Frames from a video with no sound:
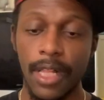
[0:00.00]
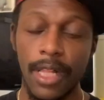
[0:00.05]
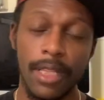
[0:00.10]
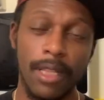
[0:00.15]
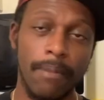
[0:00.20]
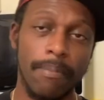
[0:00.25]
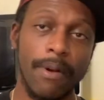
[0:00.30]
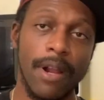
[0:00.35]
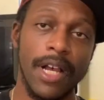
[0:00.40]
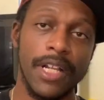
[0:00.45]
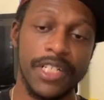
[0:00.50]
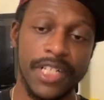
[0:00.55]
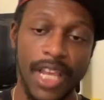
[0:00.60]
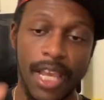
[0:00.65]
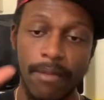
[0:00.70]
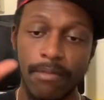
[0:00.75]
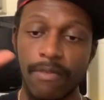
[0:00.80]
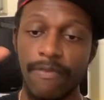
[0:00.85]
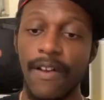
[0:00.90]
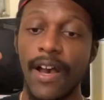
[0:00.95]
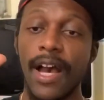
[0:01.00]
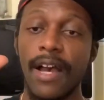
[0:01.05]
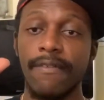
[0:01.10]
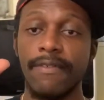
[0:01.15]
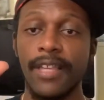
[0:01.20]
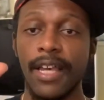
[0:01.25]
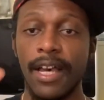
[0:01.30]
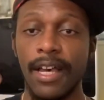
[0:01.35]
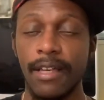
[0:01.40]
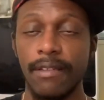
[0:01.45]
LeBron James 5
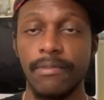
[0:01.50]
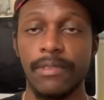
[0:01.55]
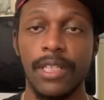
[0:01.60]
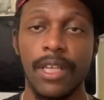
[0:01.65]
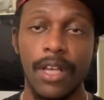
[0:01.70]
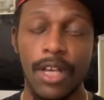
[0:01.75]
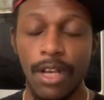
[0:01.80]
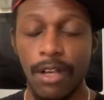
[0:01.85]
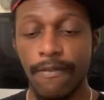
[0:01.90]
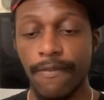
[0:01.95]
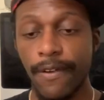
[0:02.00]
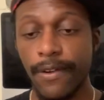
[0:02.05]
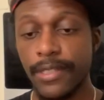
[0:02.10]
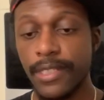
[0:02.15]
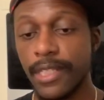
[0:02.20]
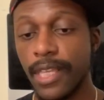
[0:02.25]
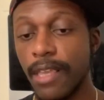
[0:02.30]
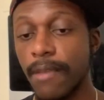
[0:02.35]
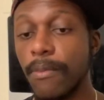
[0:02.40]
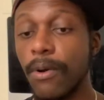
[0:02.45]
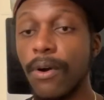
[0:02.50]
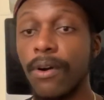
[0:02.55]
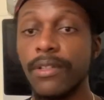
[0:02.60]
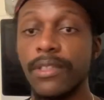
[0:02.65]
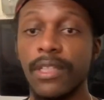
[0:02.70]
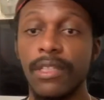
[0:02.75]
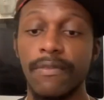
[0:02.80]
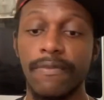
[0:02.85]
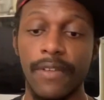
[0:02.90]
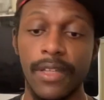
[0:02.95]
times first team all
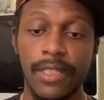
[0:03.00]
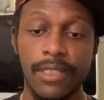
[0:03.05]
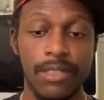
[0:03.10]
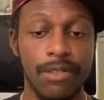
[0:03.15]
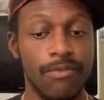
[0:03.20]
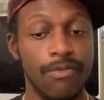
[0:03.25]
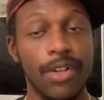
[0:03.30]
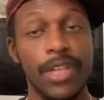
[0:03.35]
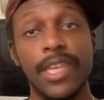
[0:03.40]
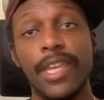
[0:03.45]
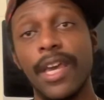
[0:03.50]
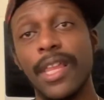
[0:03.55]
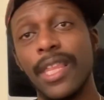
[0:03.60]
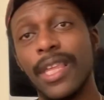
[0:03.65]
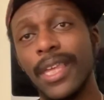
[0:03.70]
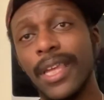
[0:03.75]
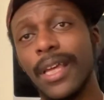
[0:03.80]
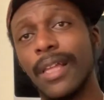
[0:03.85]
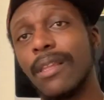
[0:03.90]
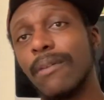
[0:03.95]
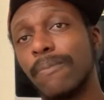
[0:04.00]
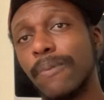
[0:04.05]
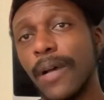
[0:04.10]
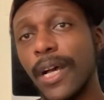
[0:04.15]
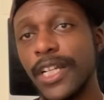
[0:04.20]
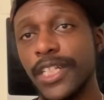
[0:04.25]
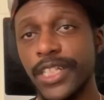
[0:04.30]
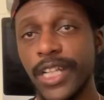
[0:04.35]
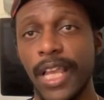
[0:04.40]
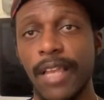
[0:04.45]
defense. Rookie of the year,
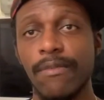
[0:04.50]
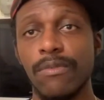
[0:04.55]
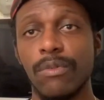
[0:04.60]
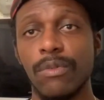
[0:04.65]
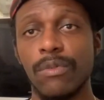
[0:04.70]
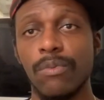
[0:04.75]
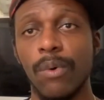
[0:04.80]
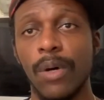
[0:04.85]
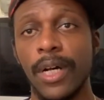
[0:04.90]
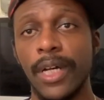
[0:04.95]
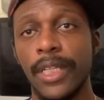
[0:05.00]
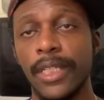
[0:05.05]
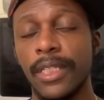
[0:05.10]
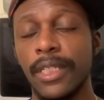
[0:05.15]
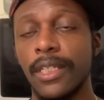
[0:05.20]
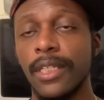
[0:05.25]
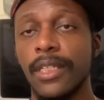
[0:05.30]
LeBron James was 1.